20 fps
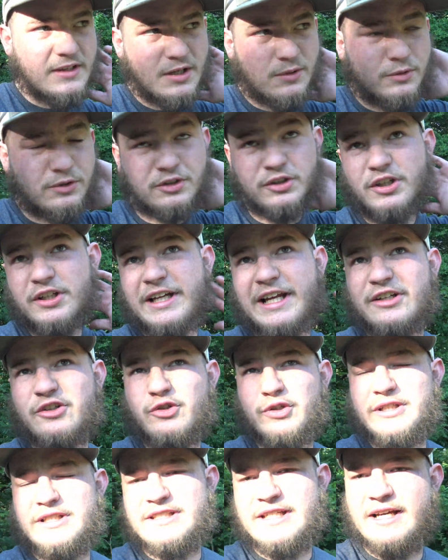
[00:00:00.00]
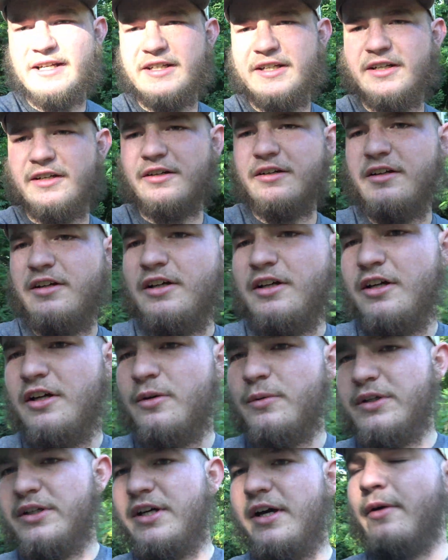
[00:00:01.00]
We were looking at trees out here.
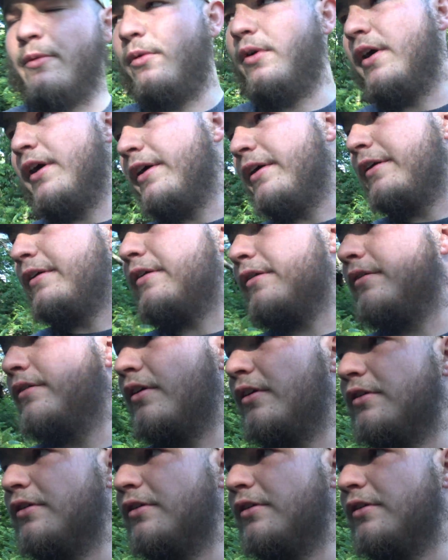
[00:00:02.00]
We cut one a